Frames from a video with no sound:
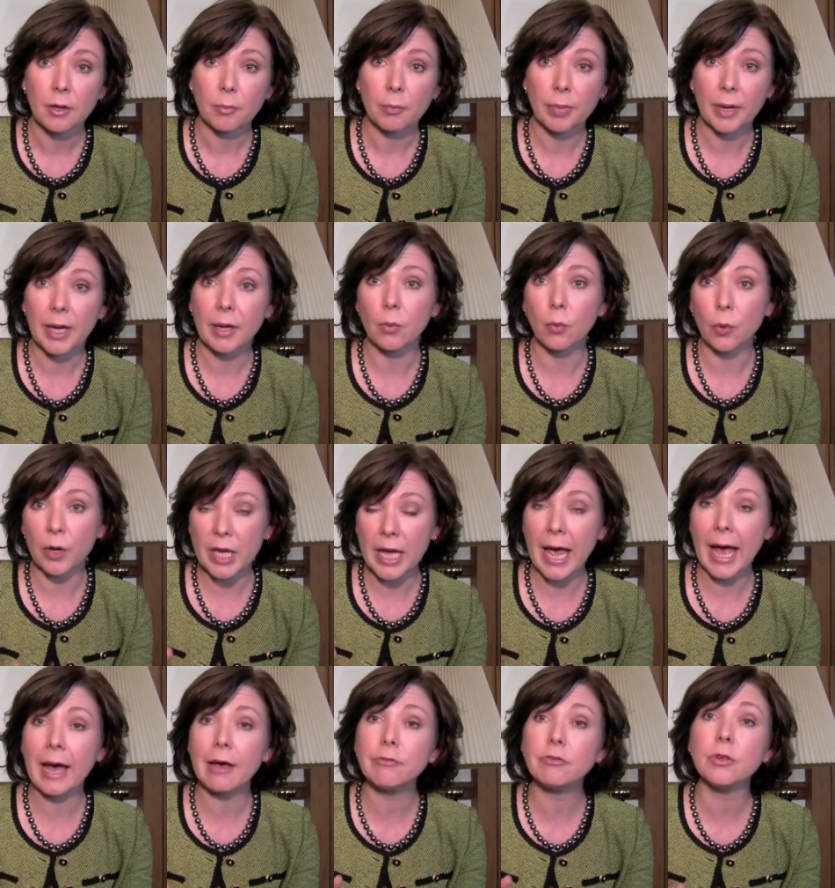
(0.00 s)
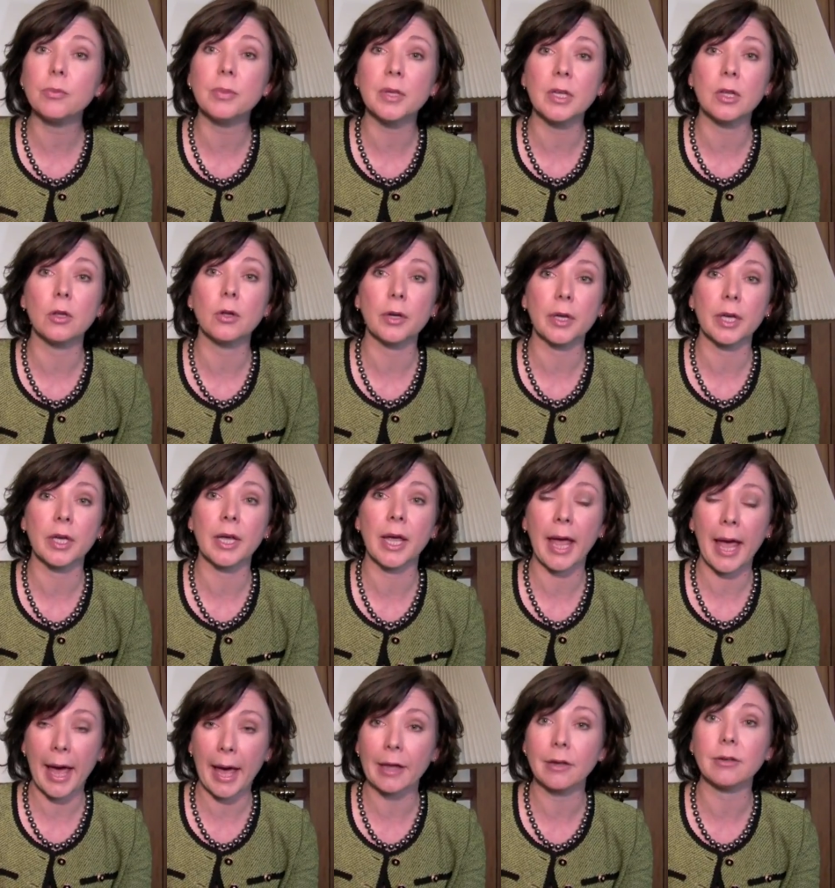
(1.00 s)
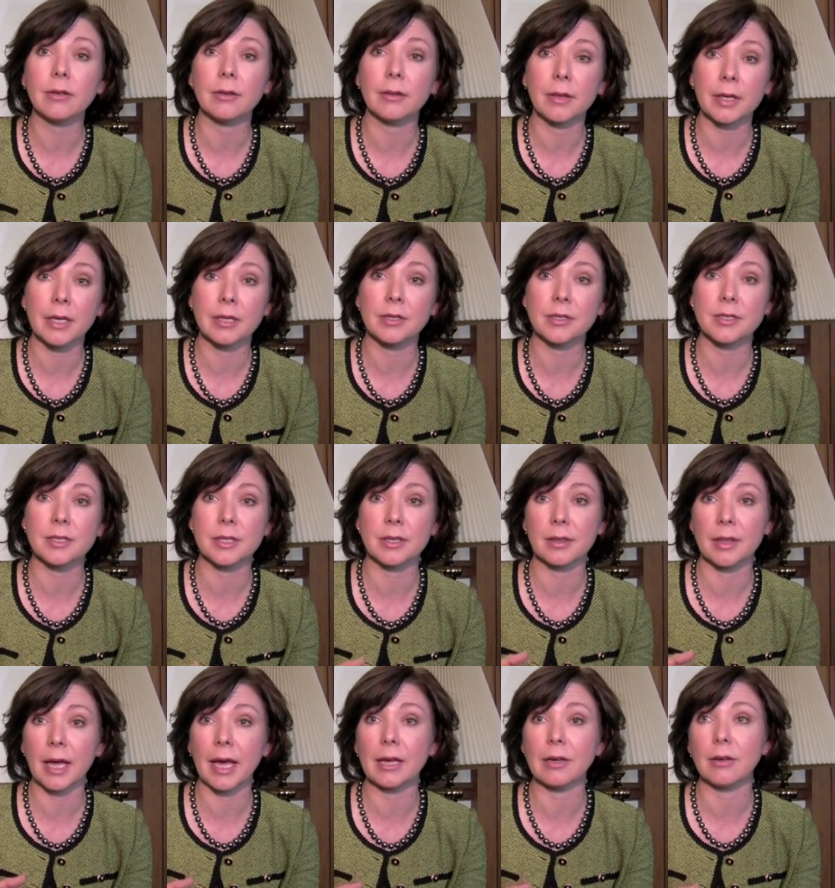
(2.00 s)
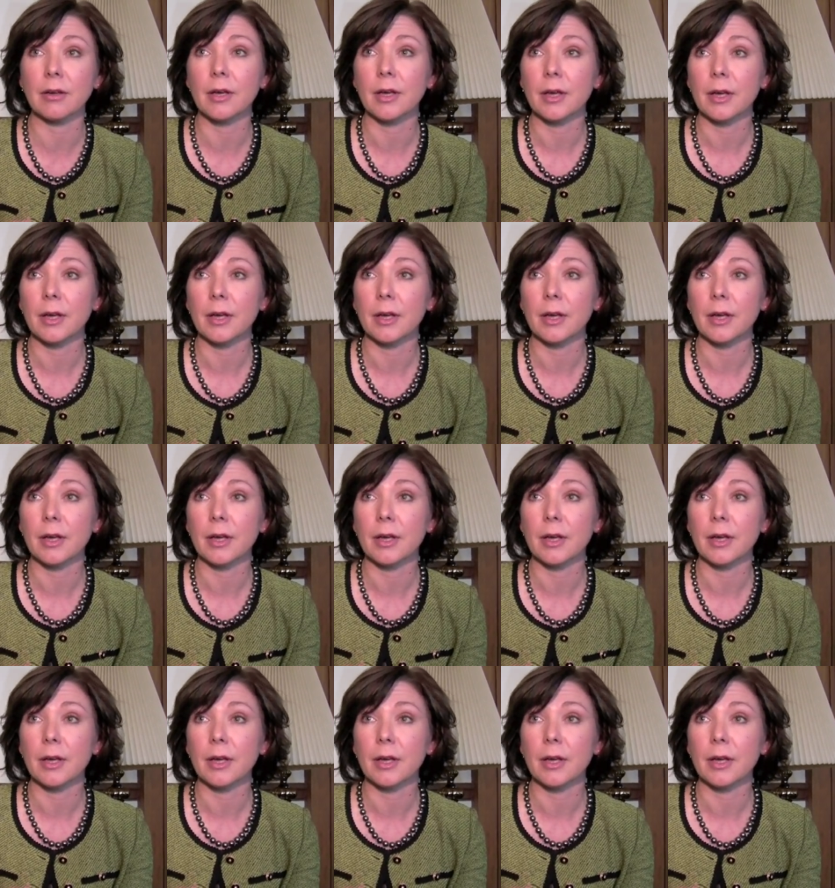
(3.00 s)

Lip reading: but we have to be looking at things that,